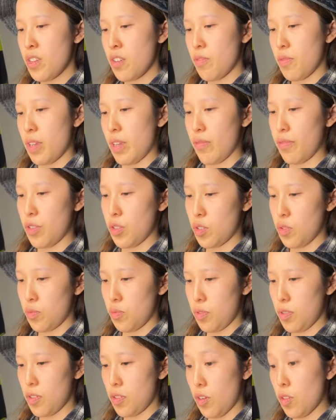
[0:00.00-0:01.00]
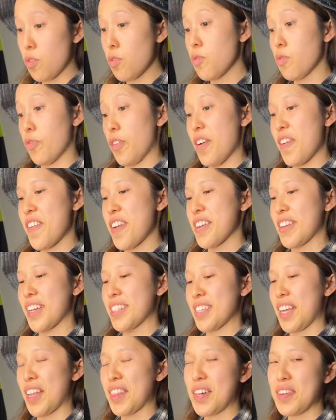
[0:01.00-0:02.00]
We have this road. Oh, very nice.
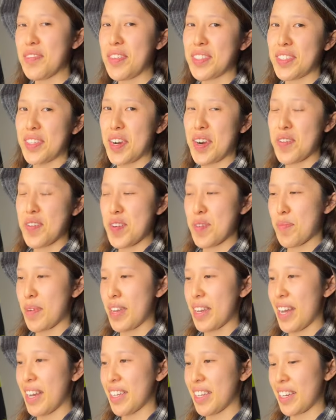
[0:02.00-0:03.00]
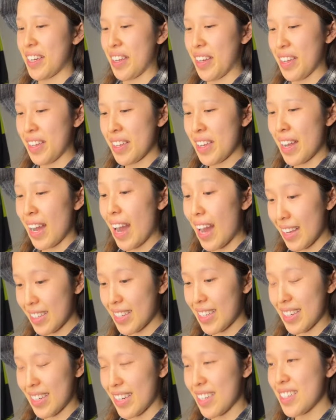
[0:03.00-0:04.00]
I love this artwork by
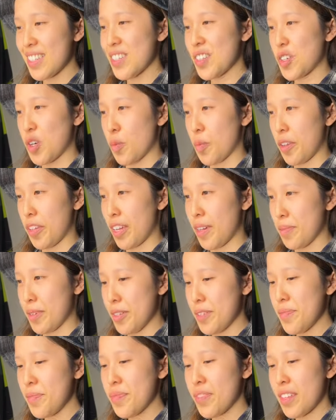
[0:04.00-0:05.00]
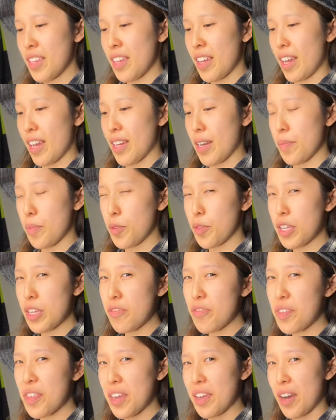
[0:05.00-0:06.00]
Akira Komayama. And I
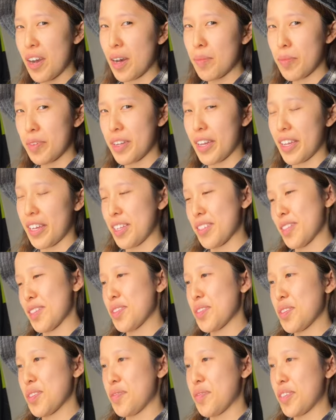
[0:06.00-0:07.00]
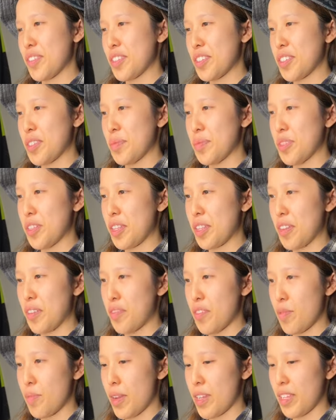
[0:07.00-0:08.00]
believe the Ammonite is also very similarly
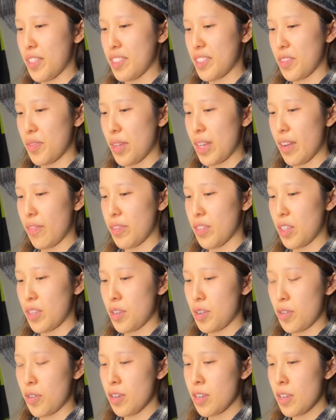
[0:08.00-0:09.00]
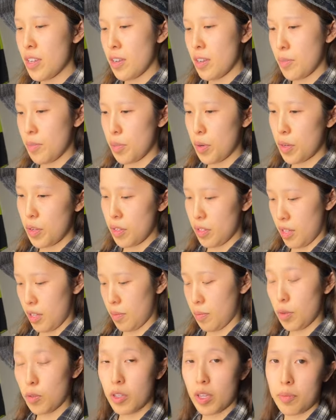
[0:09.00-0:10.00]
formatted. So we have another ball,
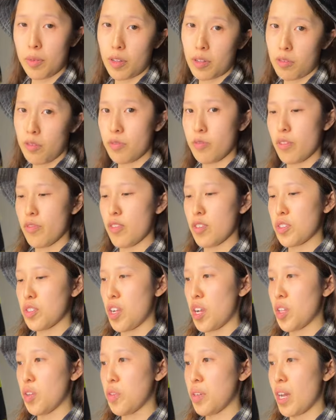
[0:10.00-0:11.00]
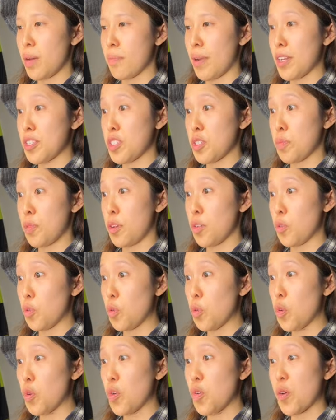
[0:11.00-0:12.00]
Pokeball reverse holo, not Master Ball.
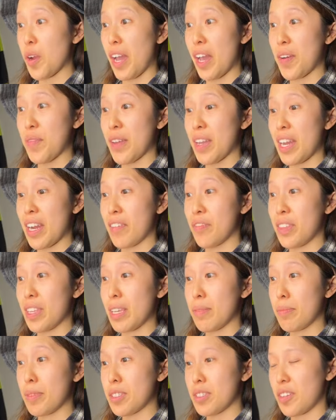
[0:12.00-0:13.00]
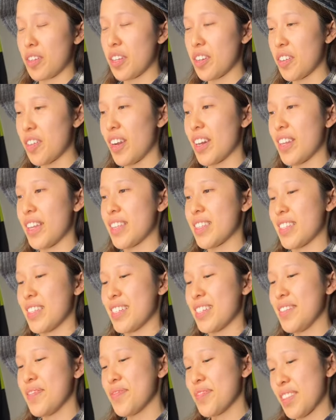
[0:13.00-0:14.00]
Ooh, and we have the Mitsuhiro
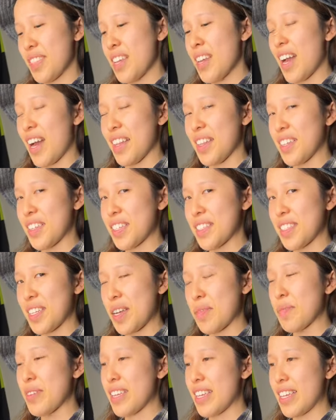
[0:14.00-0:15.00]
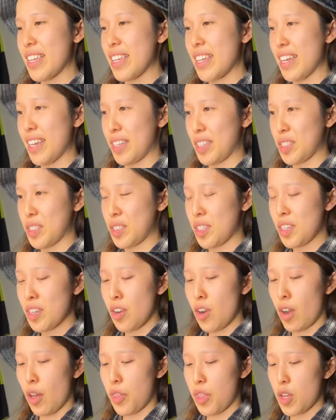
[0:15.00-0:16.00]
Arita Alakazam EX.
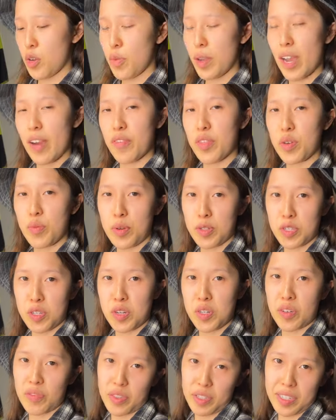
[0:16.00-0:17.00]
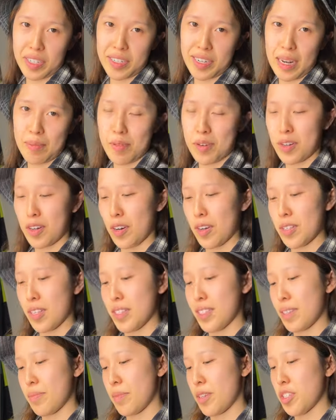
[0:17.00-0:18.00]
I think we have the return of the Kadabra cards,
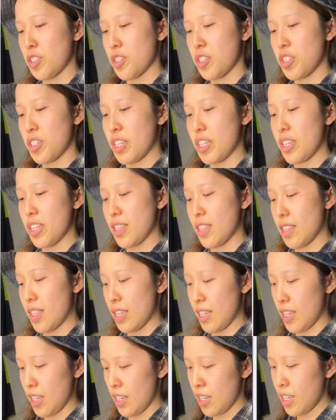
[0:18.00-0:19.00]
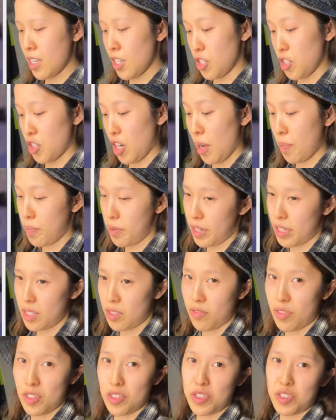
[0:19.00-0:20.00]
as I mentioned, in the Japanese
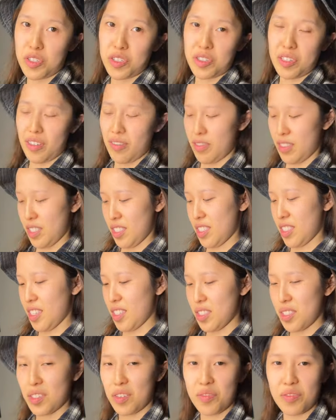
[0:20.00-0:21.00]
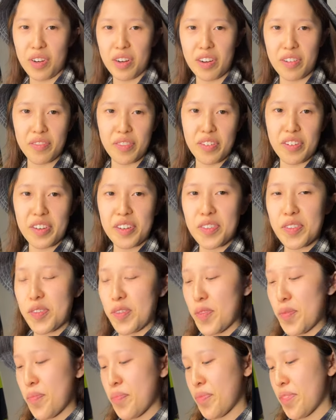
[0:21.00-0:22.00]
version of this set. So very, very
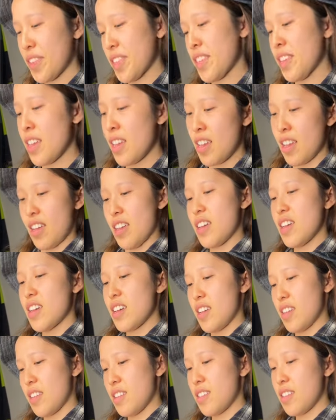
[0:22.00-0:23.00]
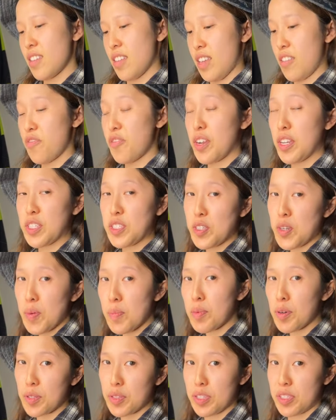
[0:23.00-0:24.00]
cool. And if we do
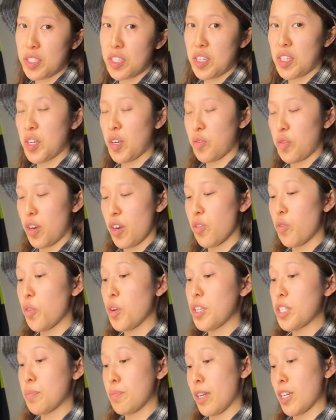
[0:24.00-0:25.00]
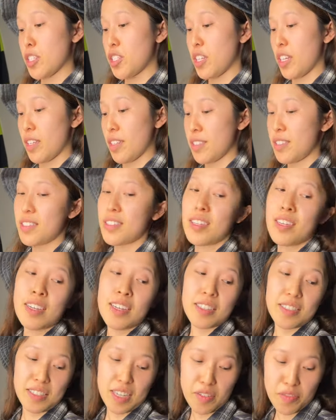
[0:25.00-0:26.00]
pull the Secret Rare, what is my chase?
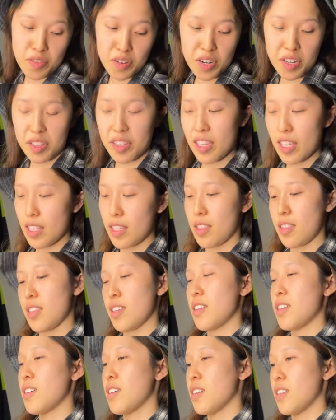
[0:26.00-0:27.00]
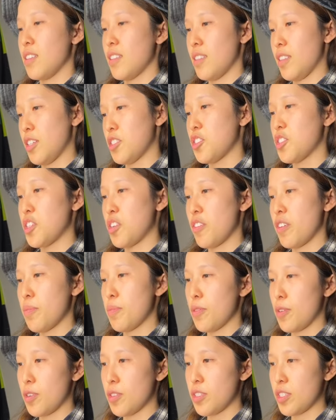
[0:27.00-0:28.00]
Definitely the Legendary
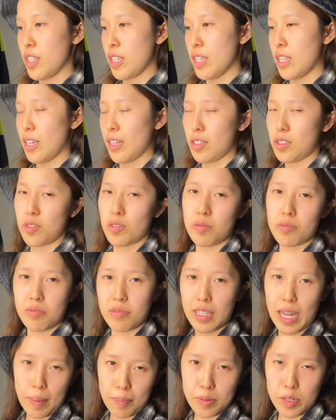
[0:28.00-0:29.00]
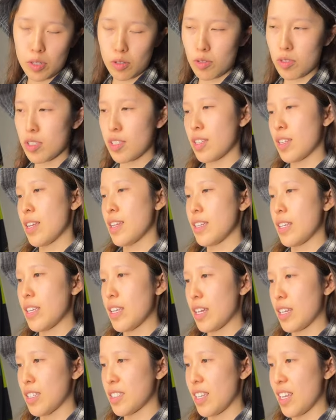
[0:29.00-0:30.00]
Birds EX, or Zapdos
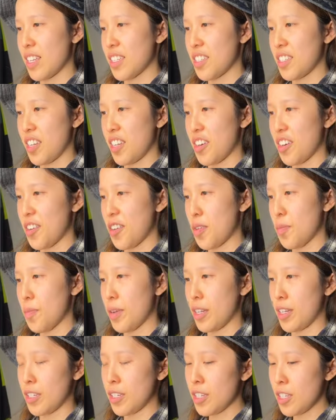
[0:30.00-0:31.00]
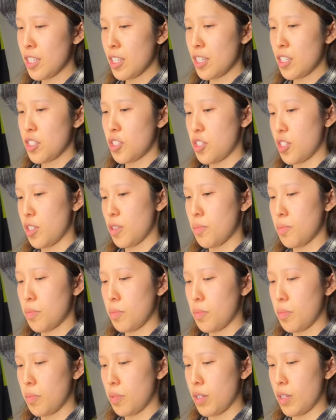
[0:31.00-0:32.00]
EXSAR by
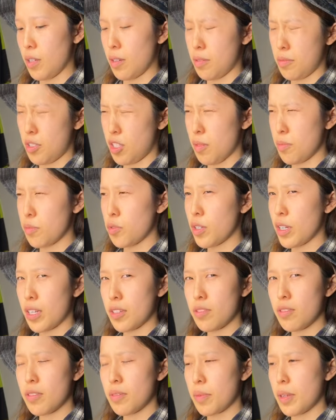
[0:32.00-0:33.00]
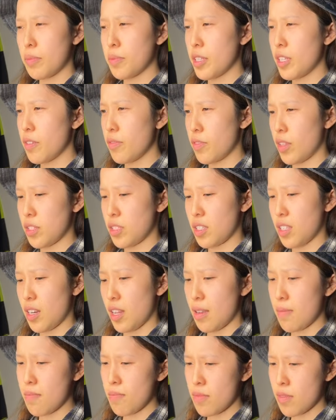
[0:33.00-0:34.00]
Shinbukaru, I believe that's the
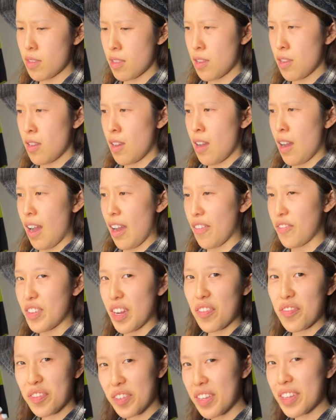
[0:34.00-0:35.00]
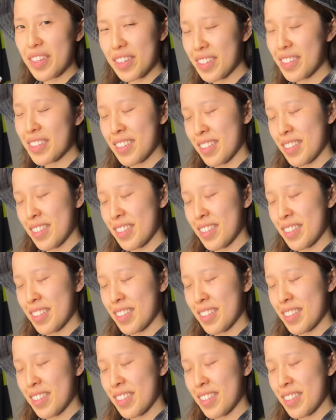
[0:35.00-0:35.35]
name. I've definitely